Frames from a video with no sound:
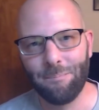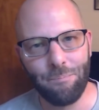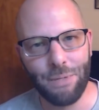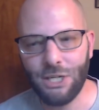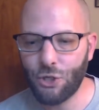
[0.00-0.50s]

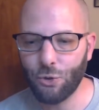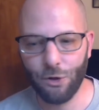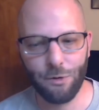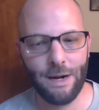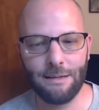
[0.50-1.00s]
be
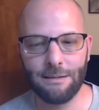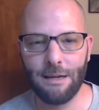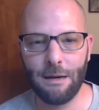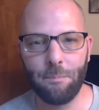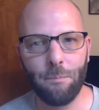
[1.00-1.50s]
sure to raise it
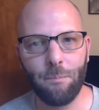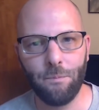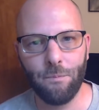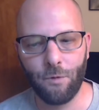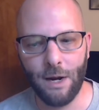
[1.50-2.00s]
up,
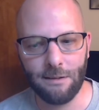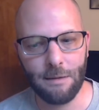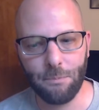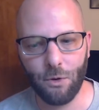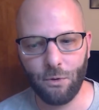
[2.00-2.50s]
raise
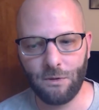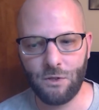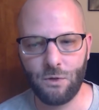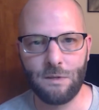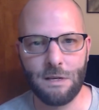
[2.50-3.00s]
up those
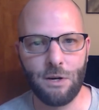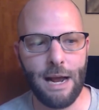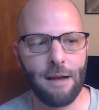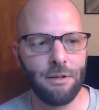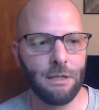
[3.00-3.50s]
issues that you're
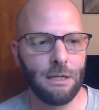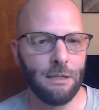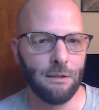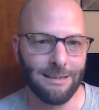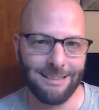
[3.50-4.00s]
having
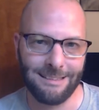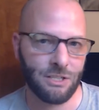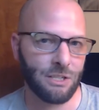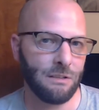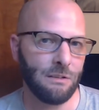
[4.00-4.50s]
in the
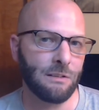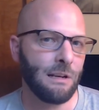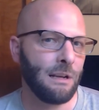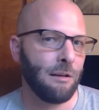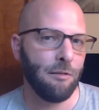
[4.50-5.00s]
discussions.
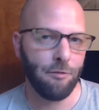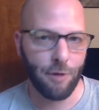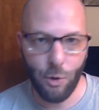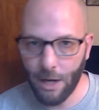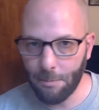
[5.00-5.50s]

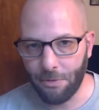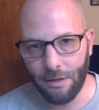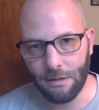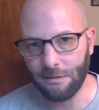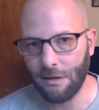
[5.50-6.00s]
Vote up
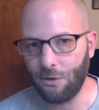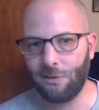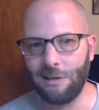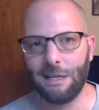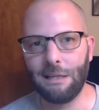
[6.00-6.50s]
things that you
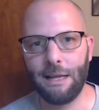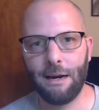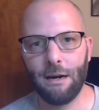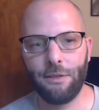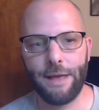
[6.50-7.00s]
see in
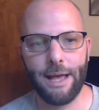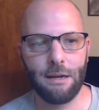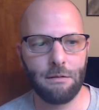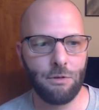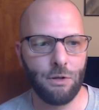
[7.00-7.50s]
there
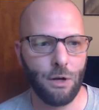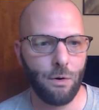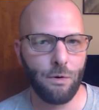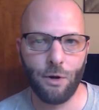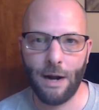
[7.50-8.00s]
that you
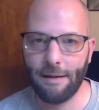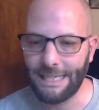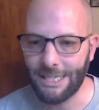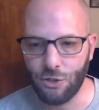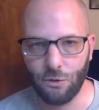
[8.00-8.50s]
know you're
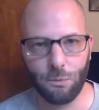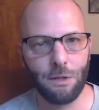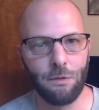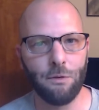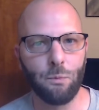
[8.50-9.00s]
having issues
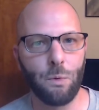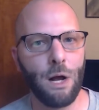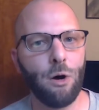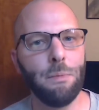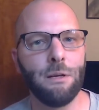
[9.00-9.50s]
with as
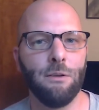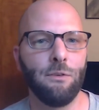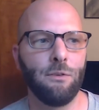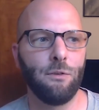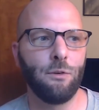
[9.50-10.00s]
well,
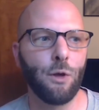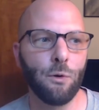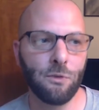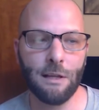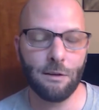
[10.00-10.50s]
because
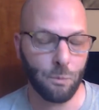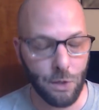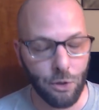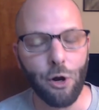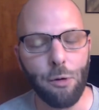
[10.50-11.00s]
those things
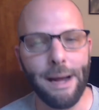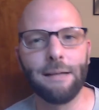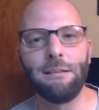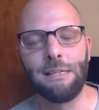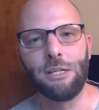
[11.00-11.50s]
will go
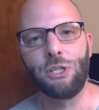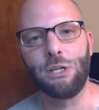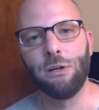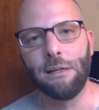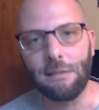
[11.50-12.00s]
back to the
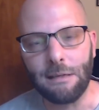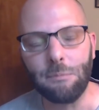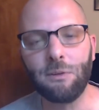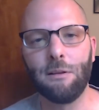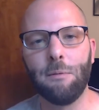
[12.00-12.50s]
engineering
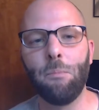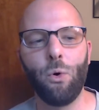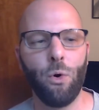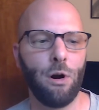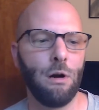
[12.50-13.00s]
teams, and the
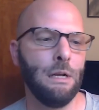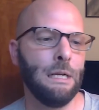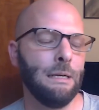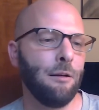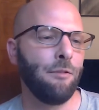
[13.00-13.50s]
more
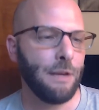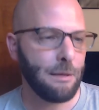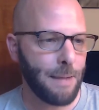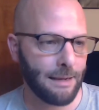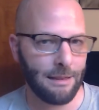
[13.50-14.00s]

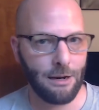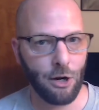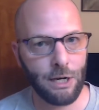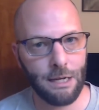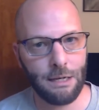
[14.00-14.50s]
feedback
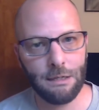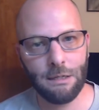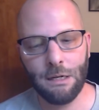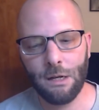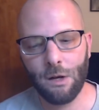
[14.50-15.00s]
they're
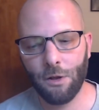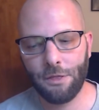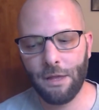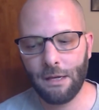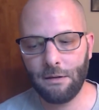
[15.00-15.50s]
getting on
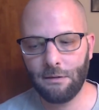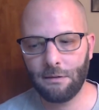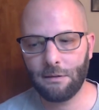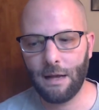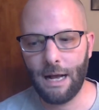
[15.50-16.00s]
things,
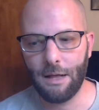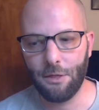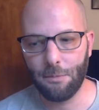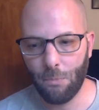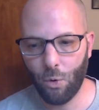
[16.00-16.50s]

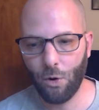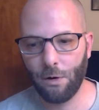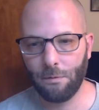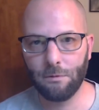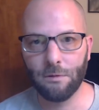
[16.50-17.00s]
uh, the
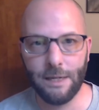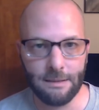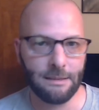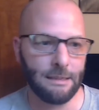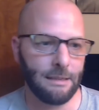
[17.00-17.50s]
more
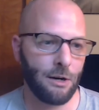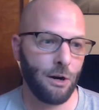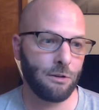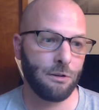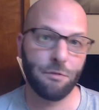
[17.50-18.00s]
likely they
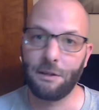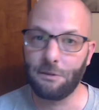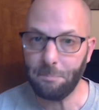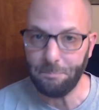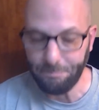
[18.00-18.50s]
are to
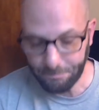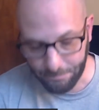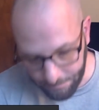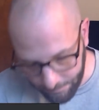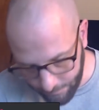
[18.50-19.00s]
fix them.
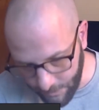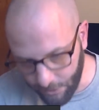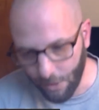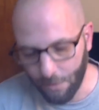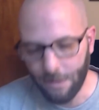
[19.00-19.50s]

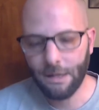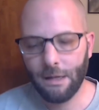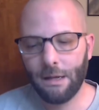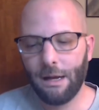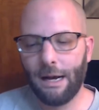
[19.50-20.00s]
So,
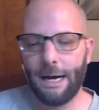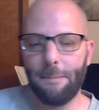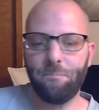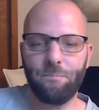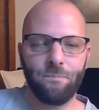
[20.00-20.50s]

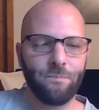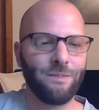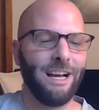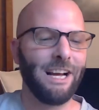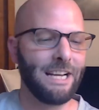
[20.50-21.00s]
um,
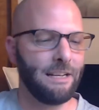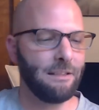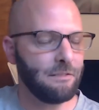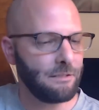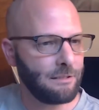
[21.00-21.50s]

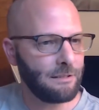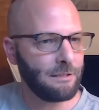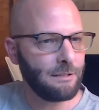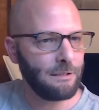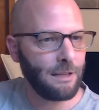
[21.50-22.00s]
again,
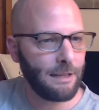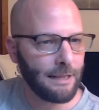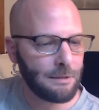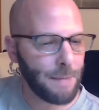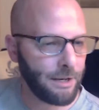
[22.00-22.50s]

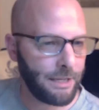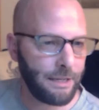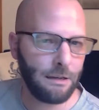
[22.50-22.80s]
that's about it.